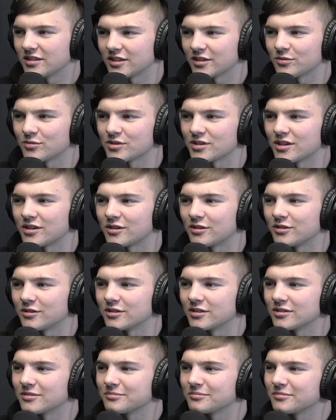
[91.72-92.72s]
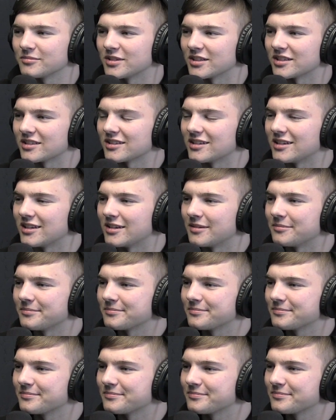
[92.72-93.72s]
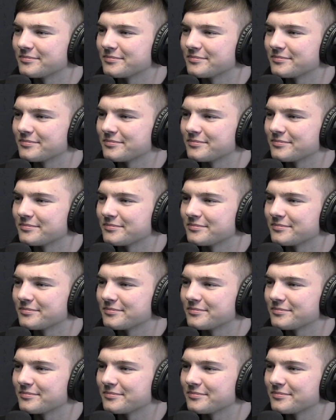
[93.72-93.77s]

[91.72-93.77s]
like you said earlier, like um,